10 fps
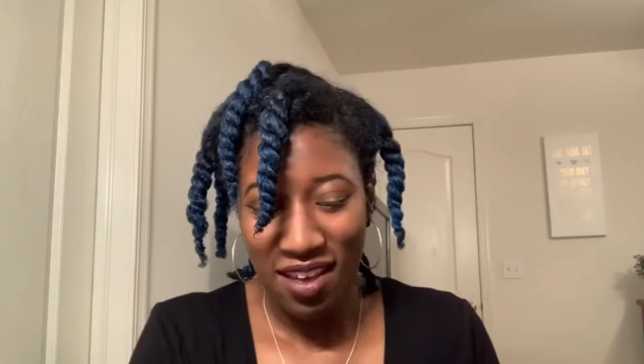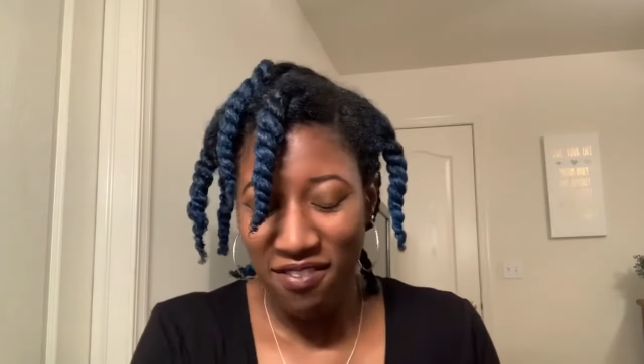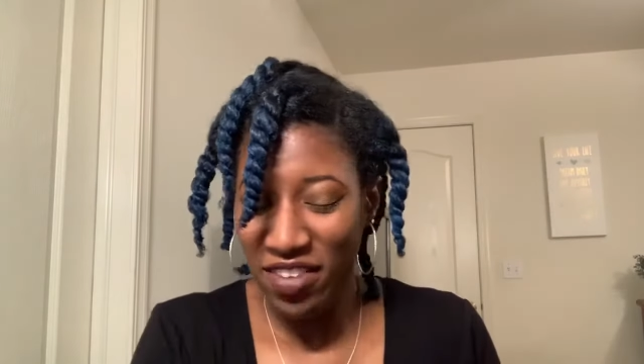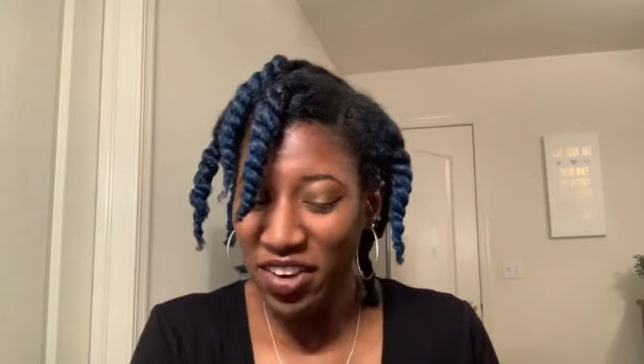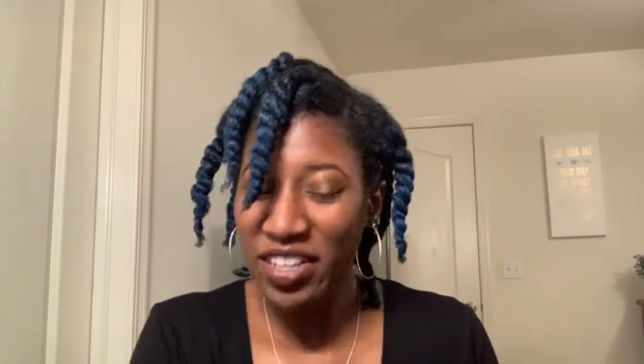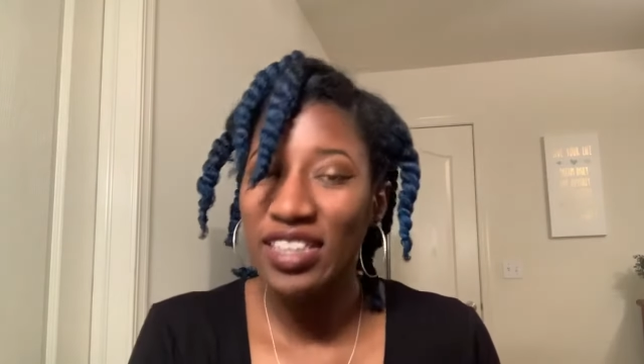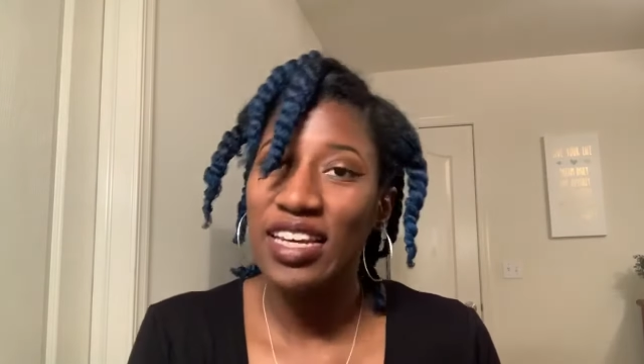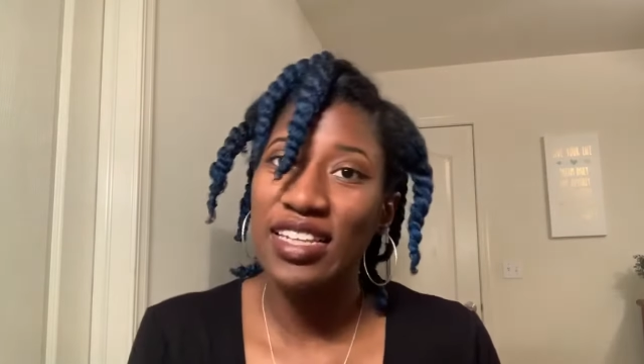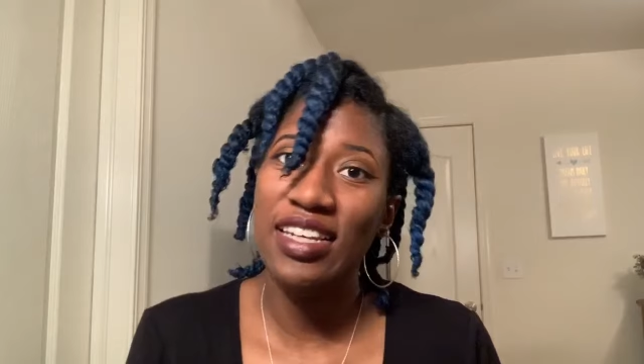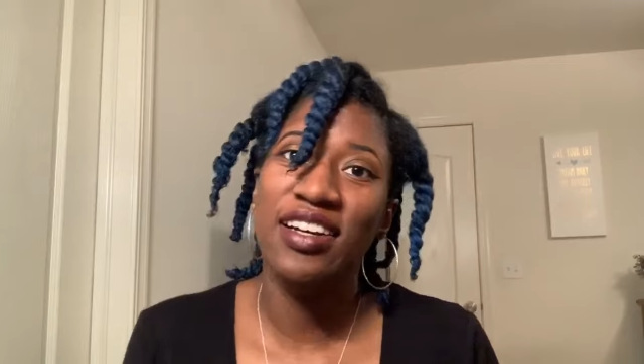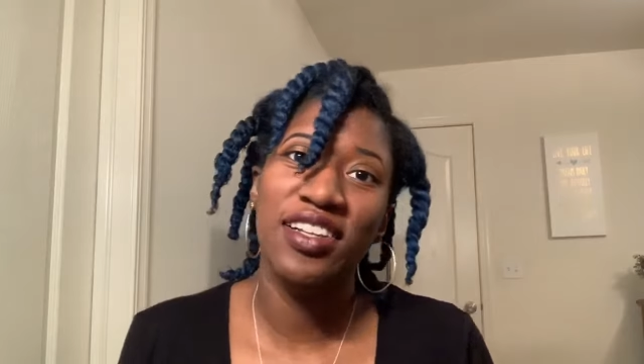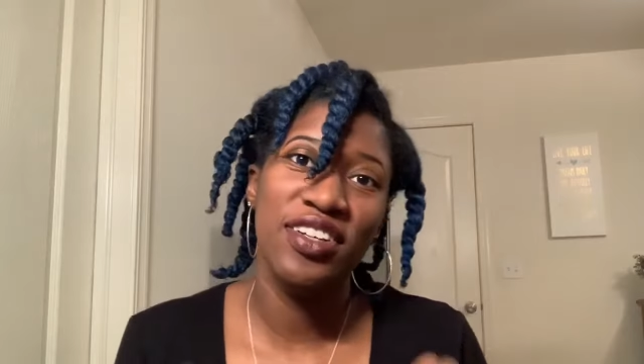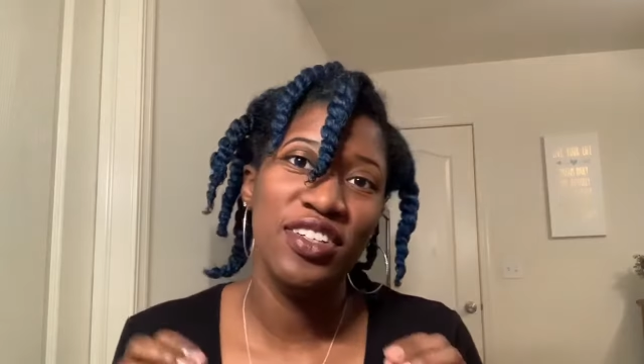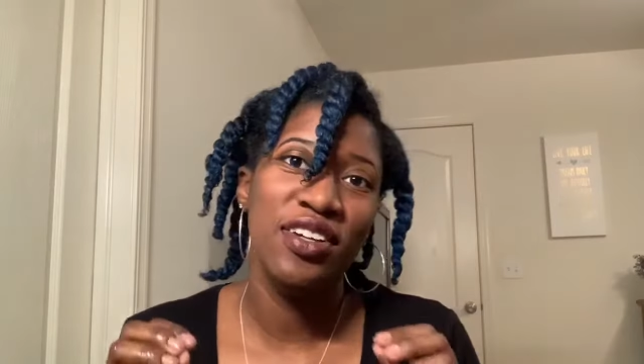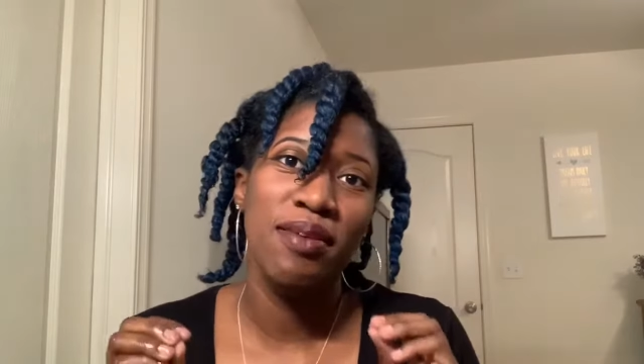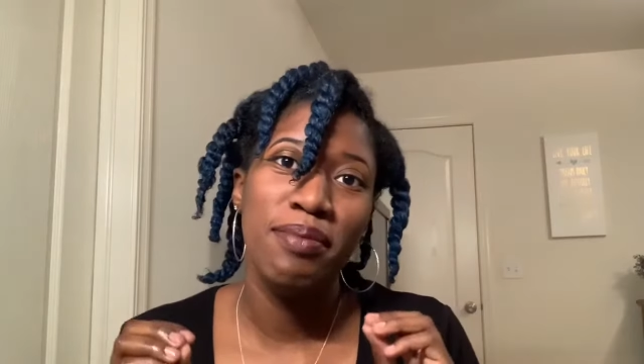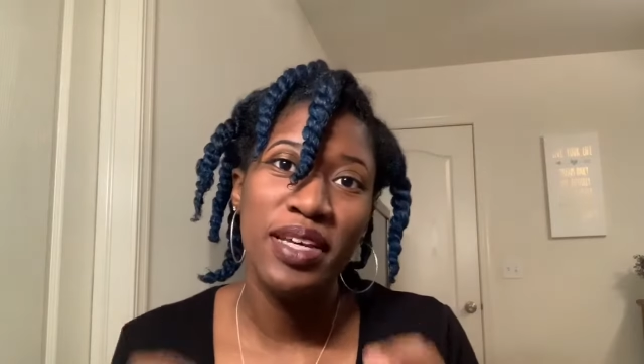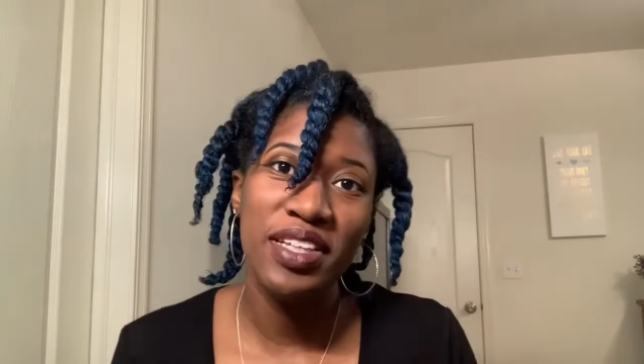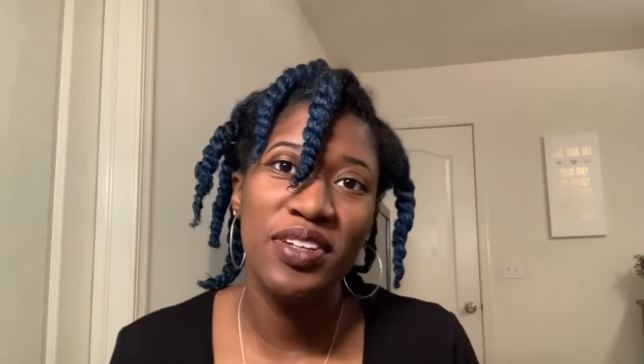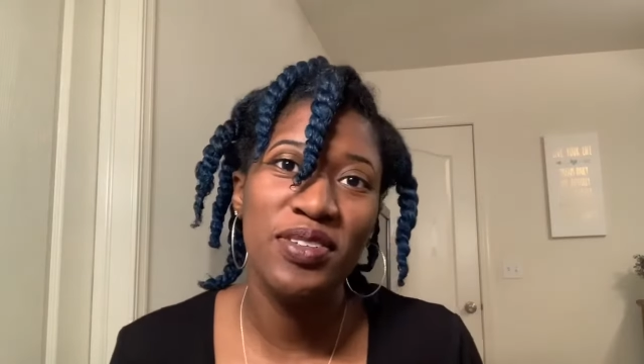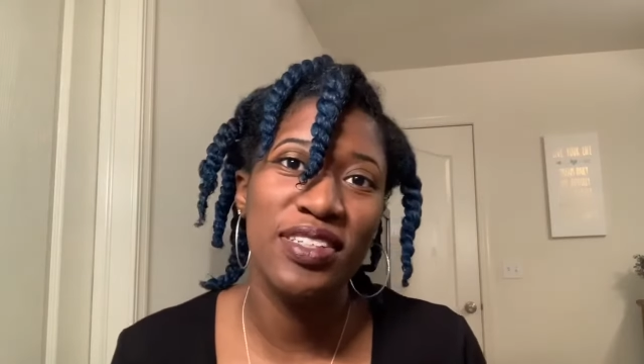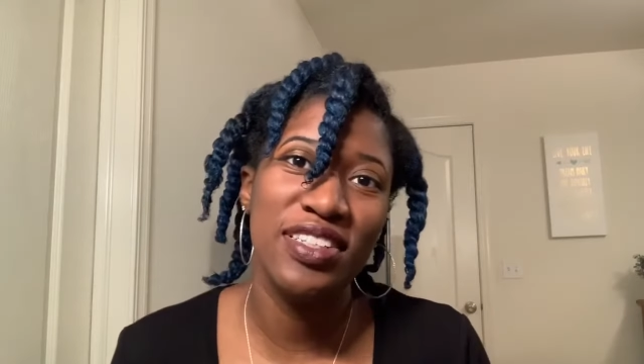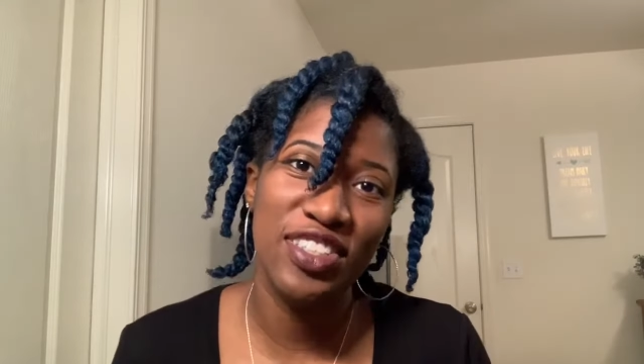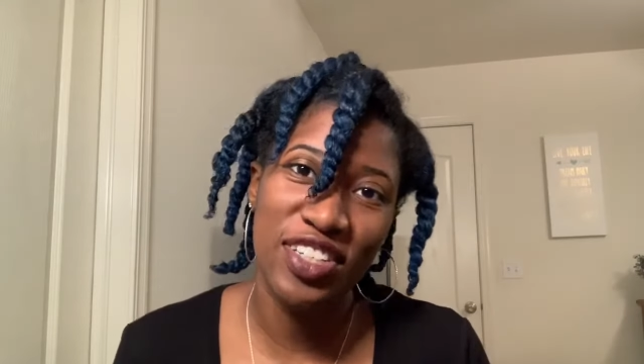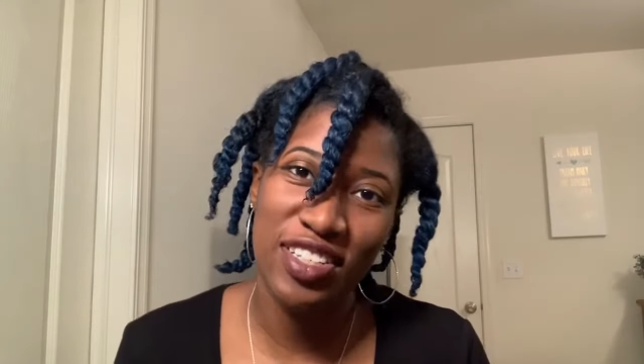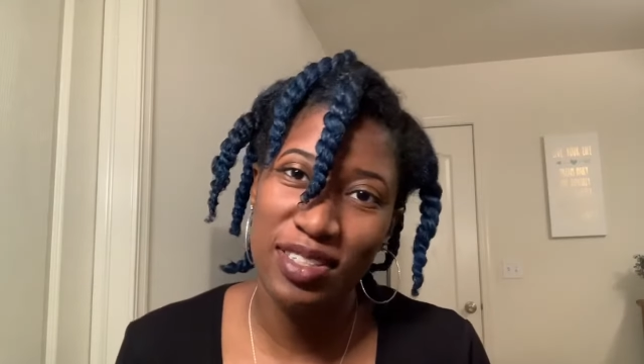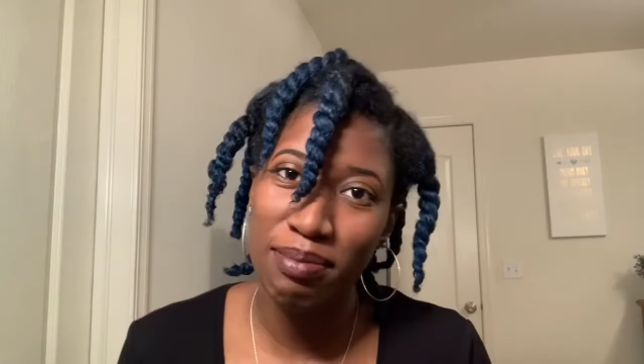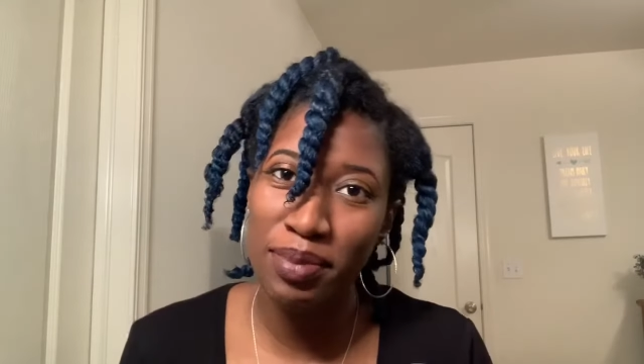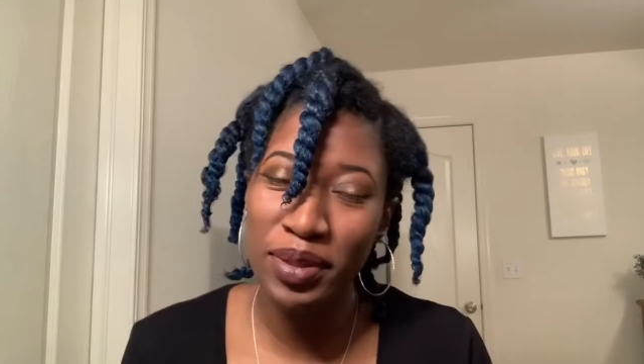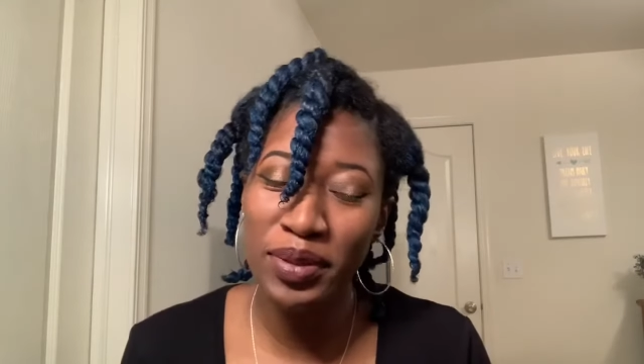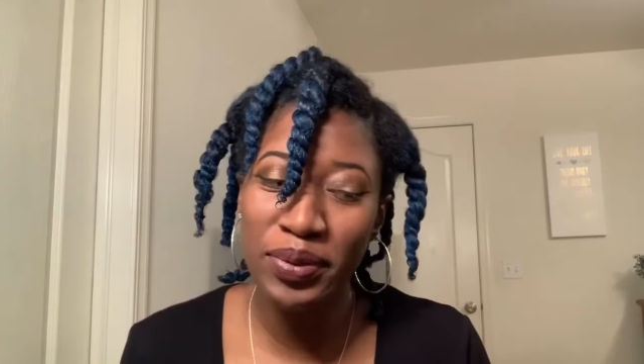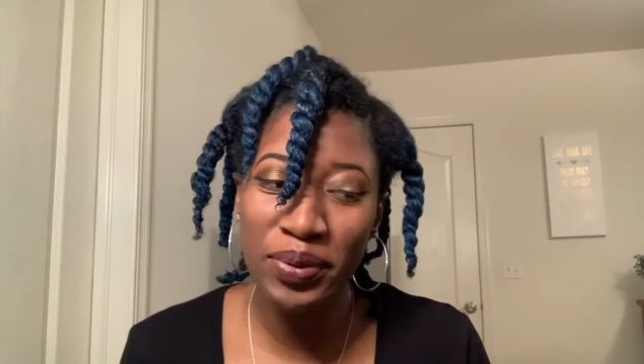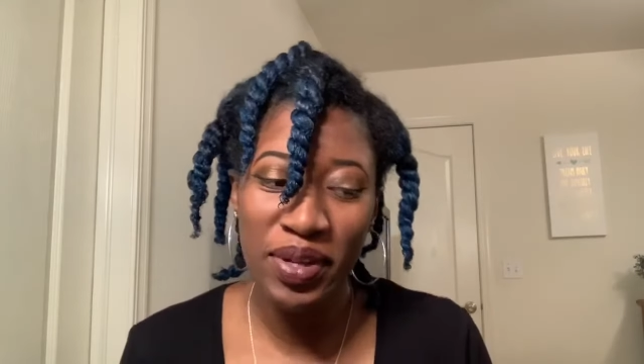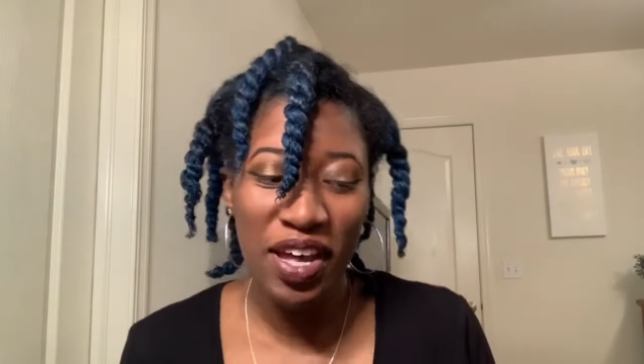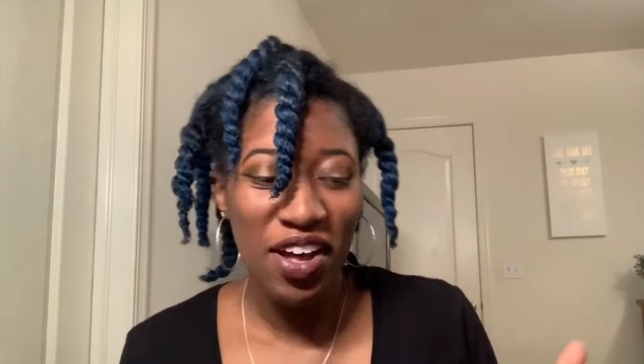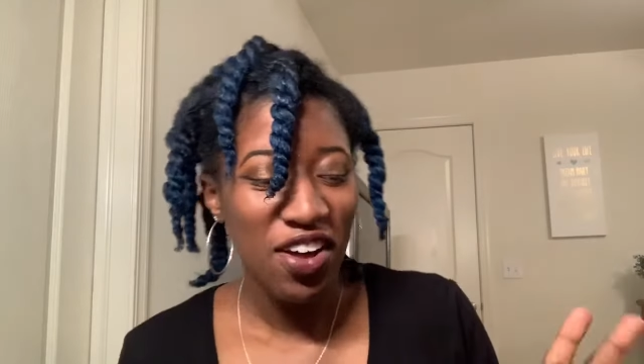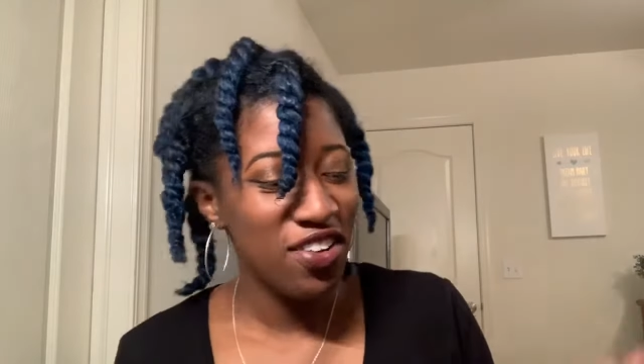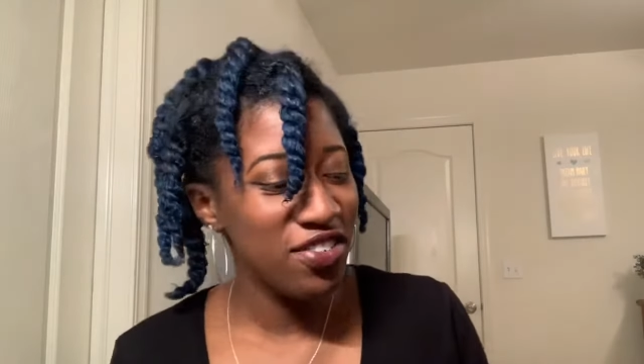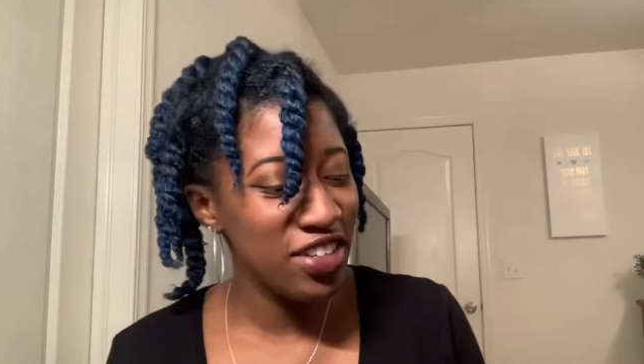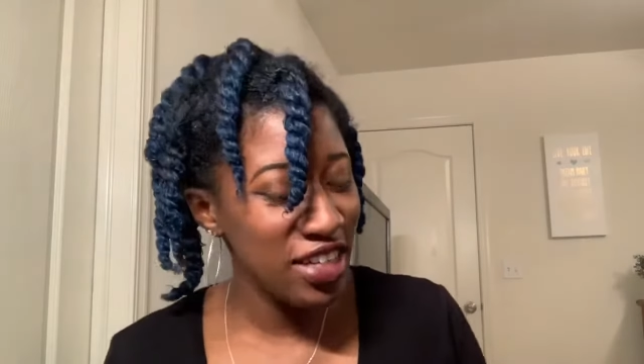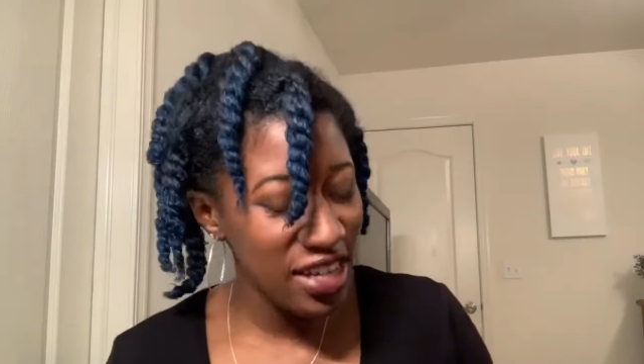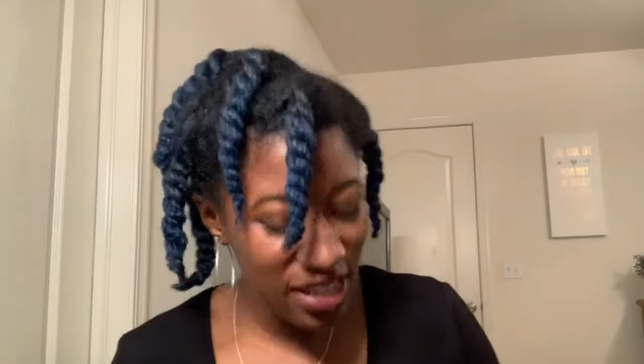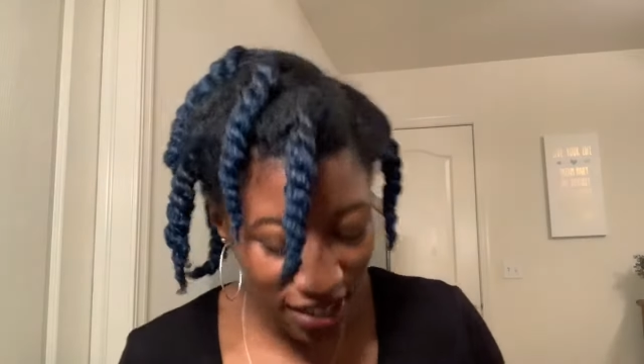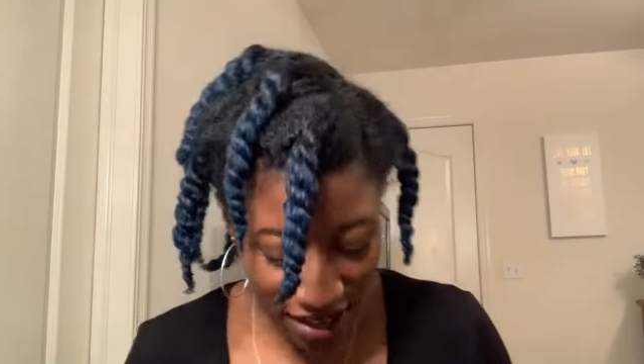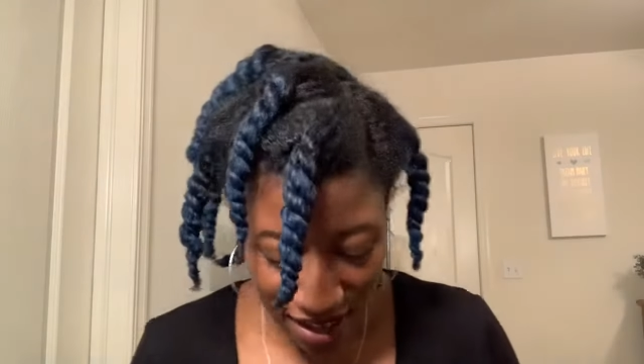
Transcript: very lightly colored pillows and sheets blue overnight.